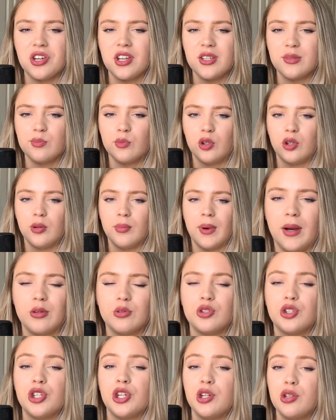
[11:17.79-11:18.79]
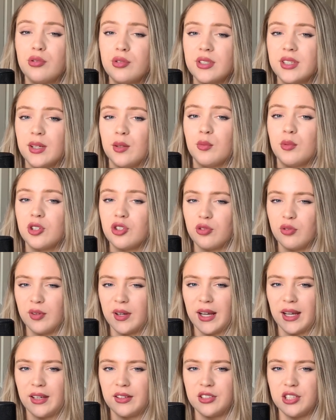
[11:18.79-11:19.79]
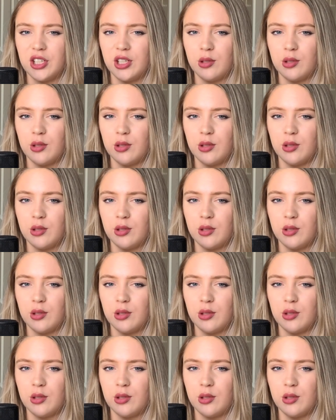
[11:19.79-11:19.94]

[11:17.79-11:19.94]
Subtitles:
is more about choosing which reality